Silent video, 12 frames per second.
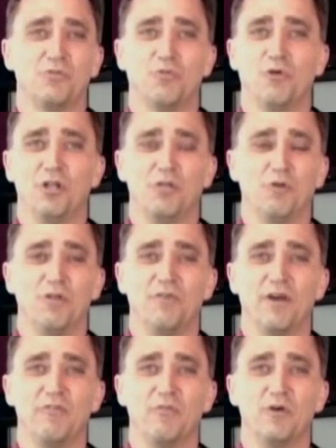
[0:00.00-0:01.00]
20,
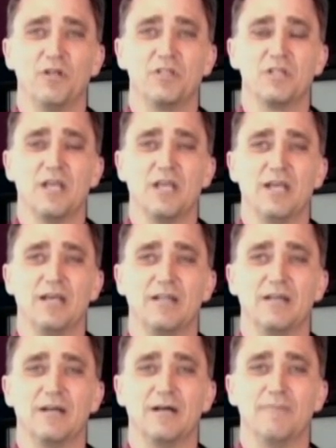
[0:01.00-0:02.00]
25 to 1,
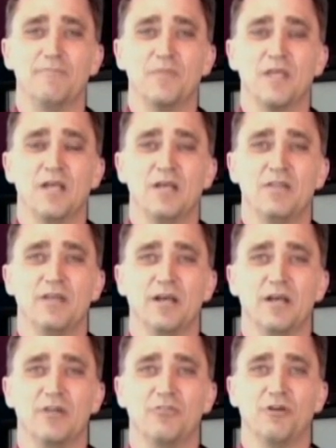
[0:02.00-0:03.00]
and
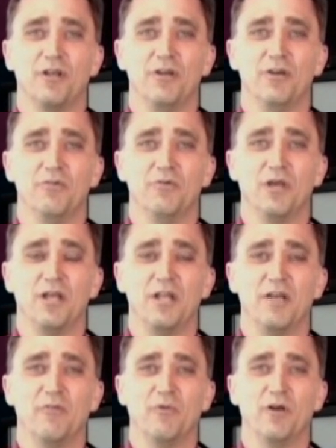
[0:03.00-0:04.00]
the trainer had
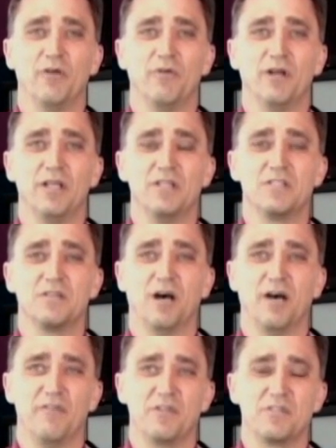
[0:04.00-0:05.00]
never won a race.
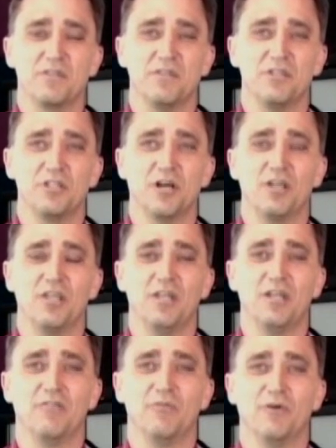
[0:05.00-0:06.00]
Obviously, the jockey
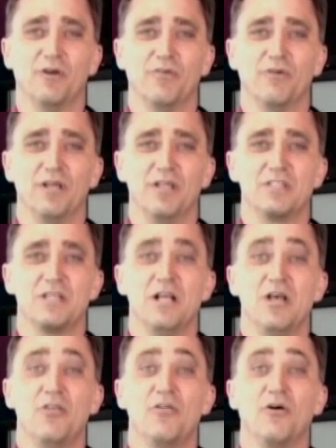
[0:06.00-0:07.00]
had never won a race.
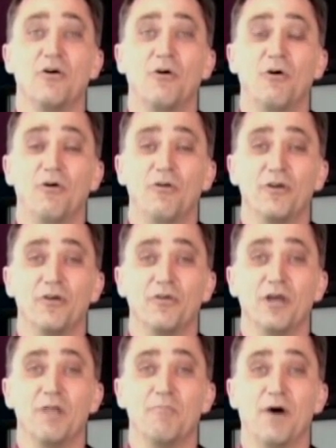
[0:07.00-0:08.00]
The owner
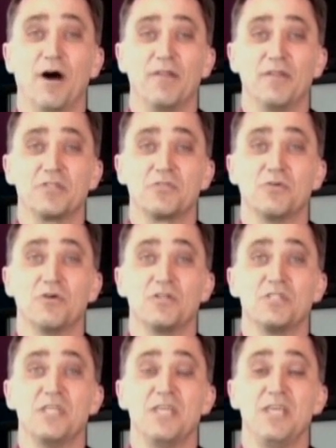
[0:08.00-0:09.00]
had bought this
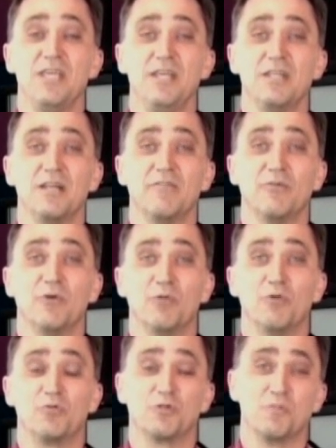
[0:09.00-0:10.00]
horse he had never,
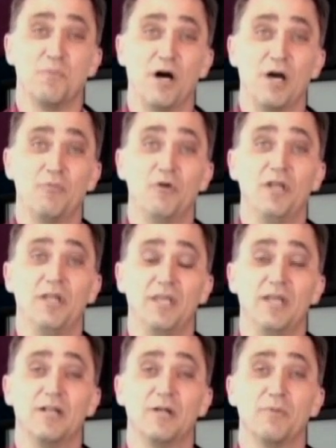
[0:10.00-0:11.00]
which was Bob Reed.
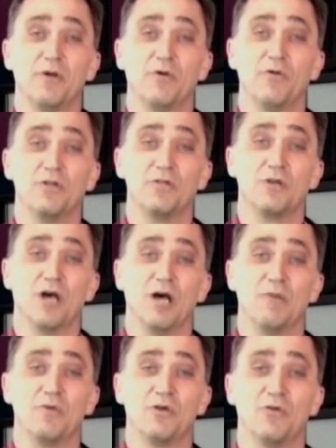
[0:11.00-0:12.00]
He ended up owning
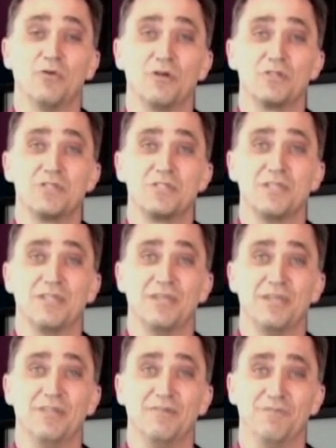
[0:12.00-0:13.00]
good horses
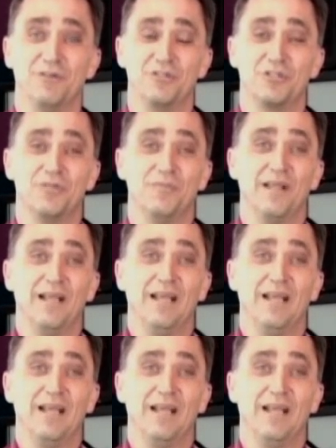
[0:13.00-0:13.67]
in the future.